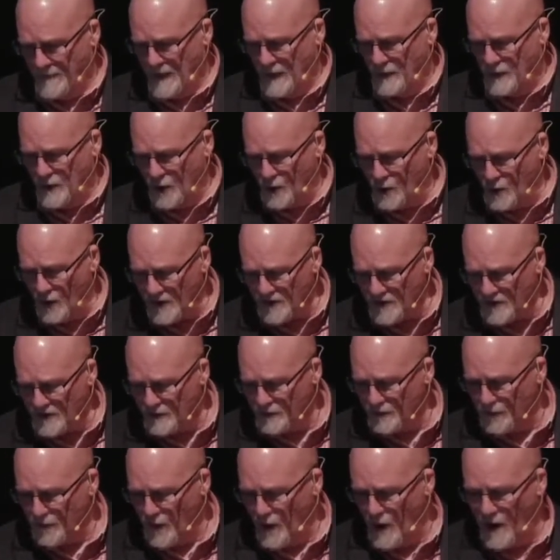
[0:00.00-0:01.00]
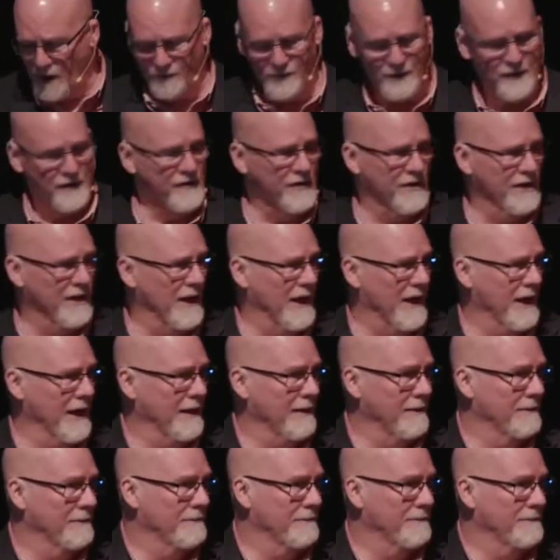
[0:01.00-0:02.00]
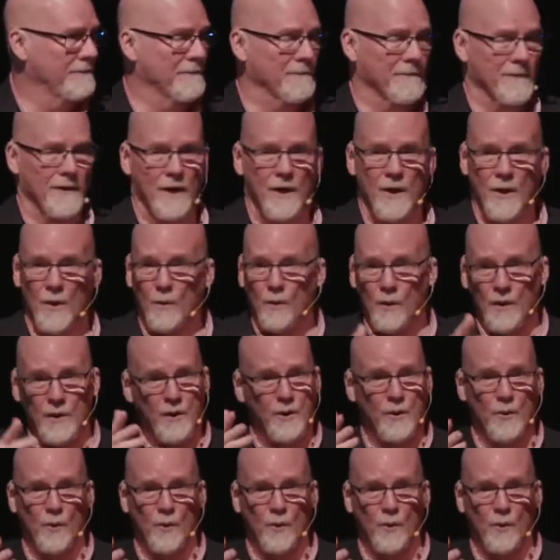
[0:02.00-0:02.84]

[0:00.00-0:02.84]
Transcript: The question for all of us today, whether you're